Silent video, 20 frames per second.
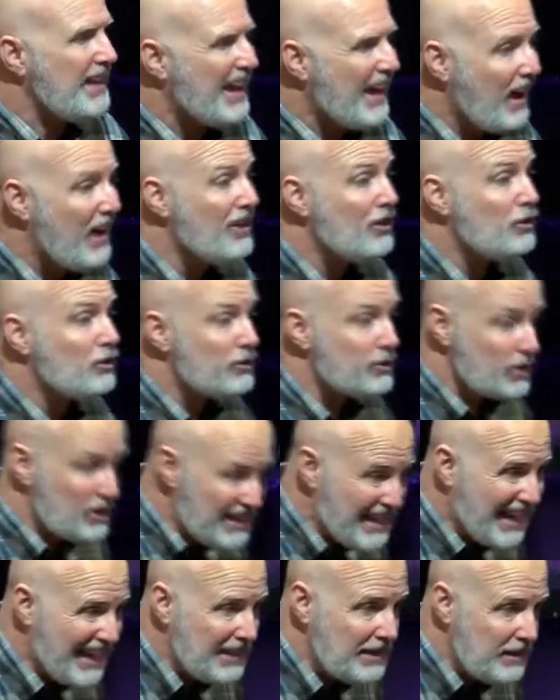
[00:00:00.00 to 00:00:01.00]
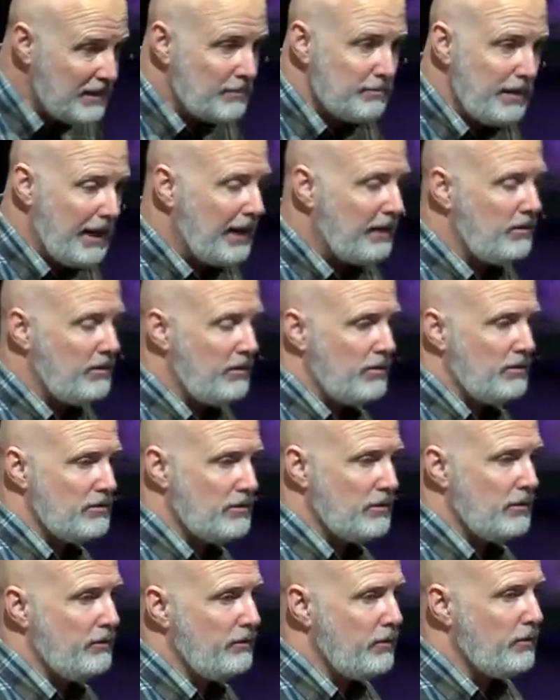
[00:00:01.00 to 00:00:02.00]
They understand it. Matthew,
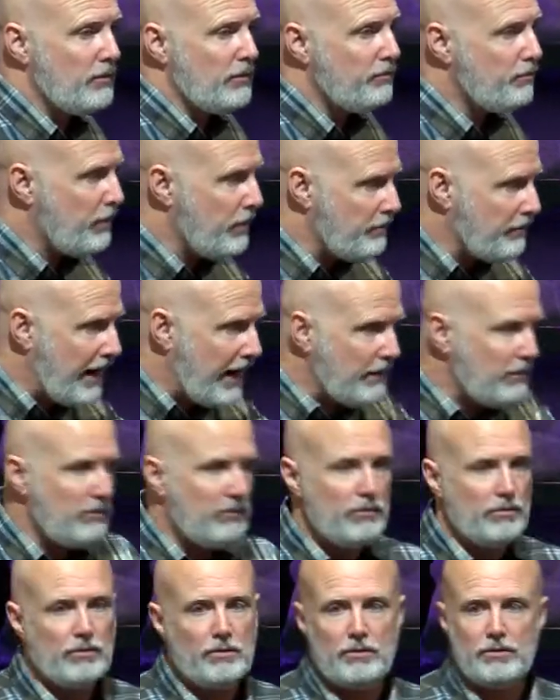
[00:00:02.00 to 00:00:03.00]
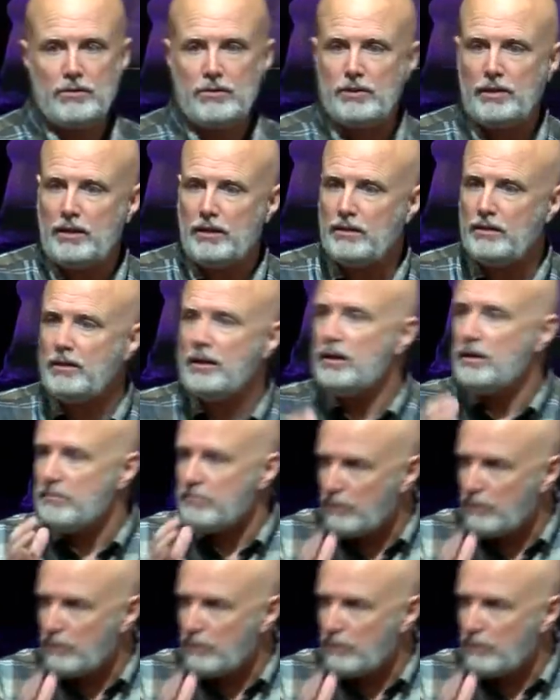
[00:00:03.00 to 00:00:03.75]
so if you were to put Matthew 13,